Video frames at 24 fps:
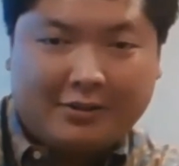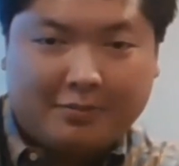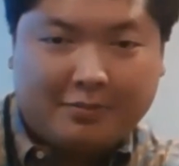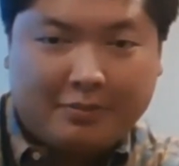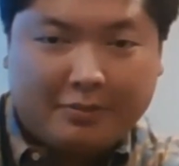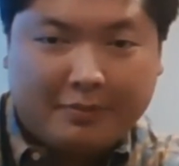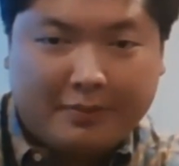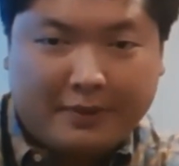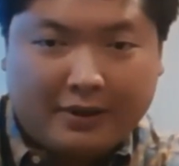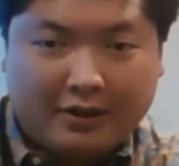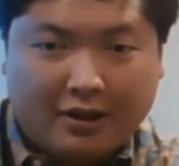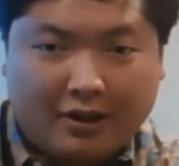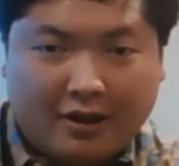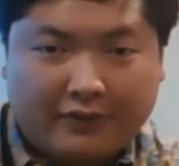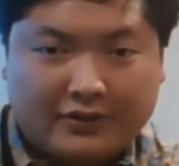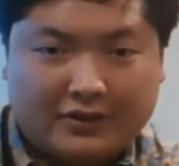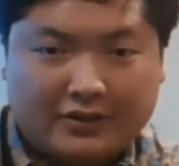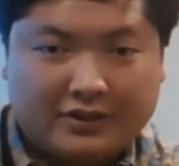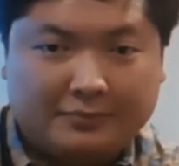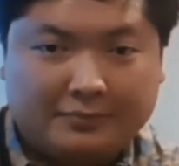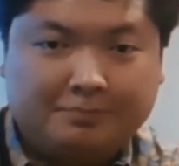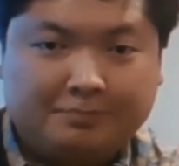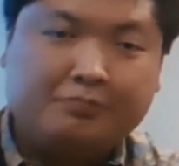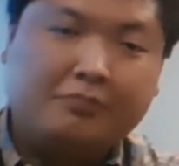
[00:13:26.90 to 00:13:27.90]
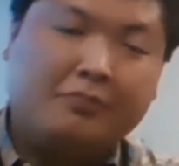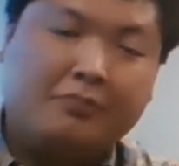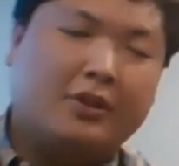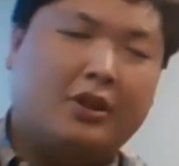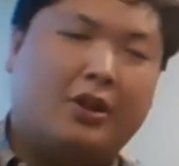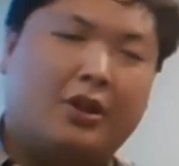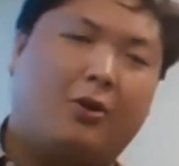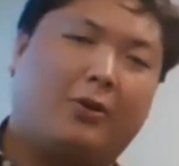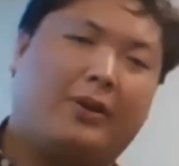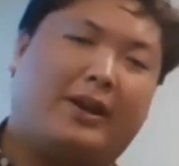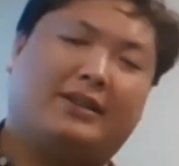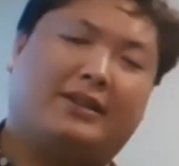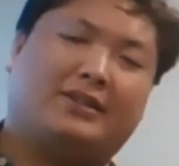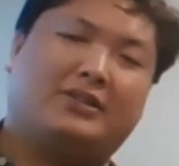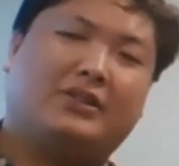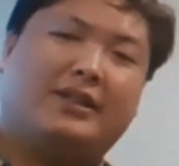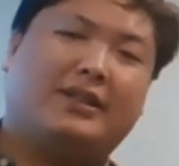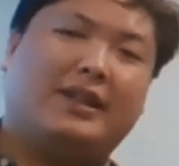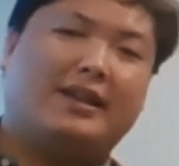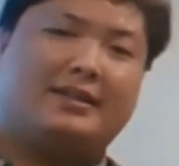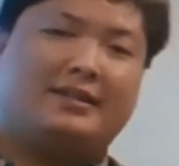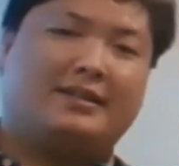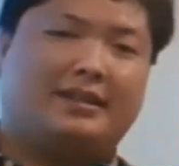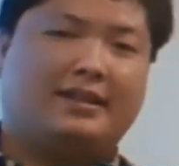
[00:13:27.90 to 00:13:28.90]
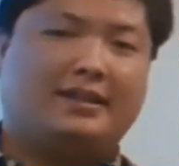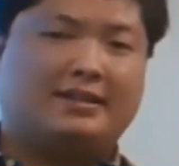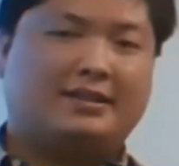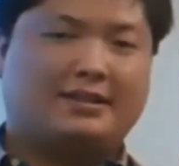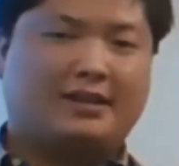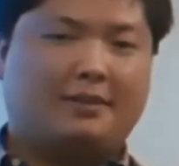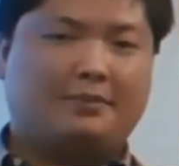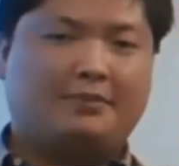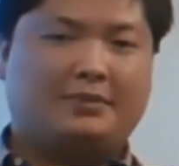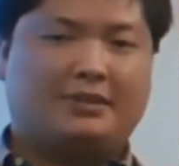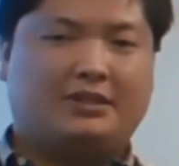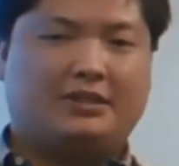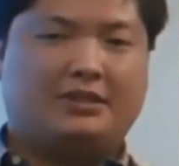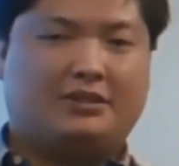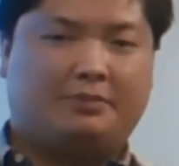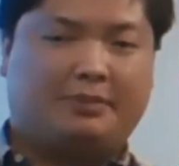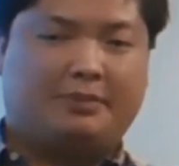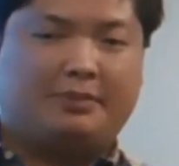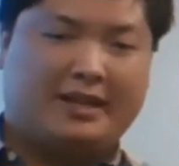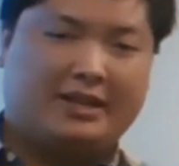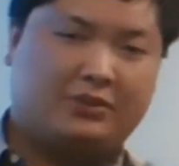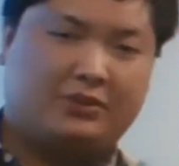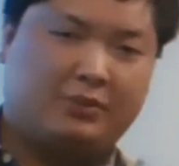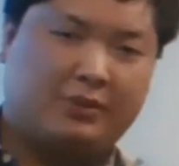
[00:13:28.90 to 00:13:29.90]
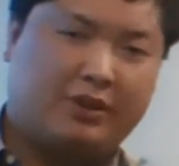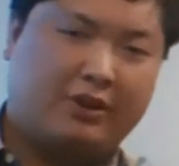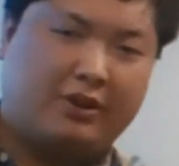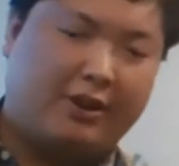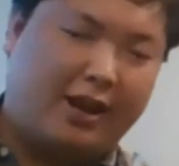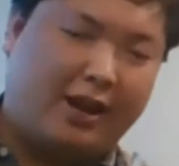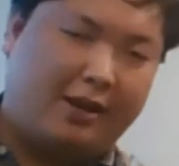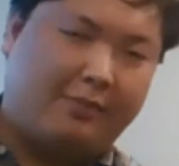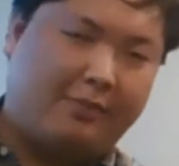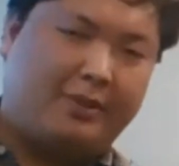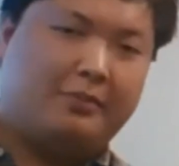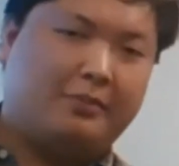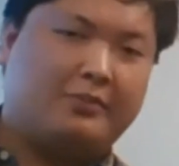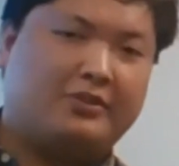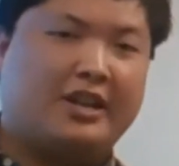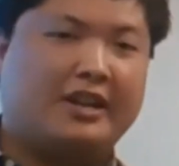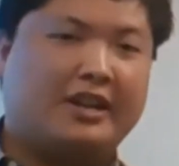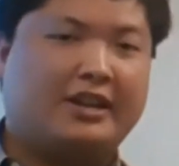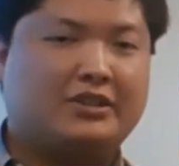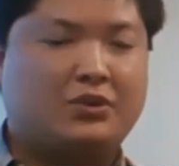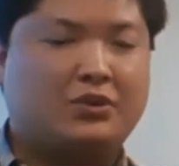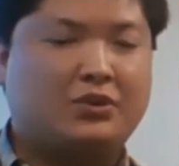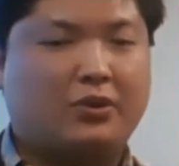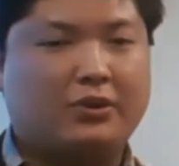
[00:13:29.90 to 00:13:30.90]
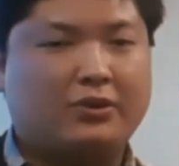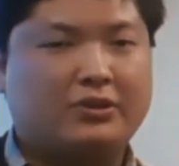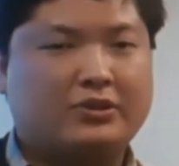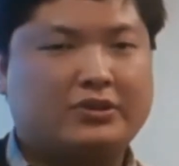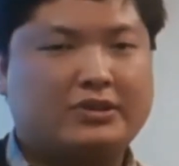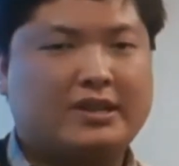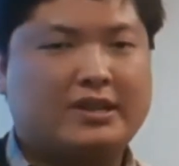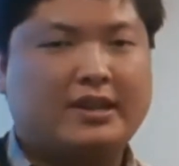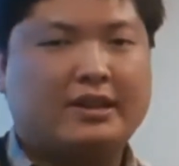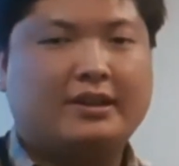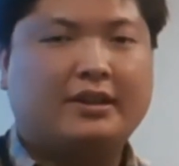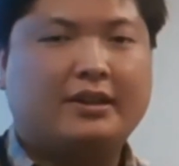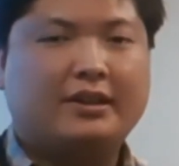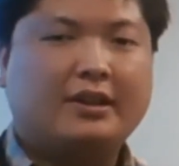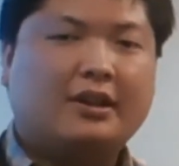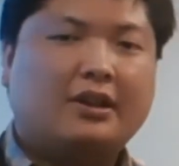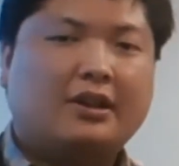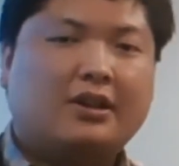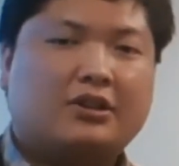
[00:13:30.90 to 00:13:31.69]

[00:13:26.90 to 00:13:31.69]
How do you prepare the office? Okay, so this comes into place with our ABM janitorial side.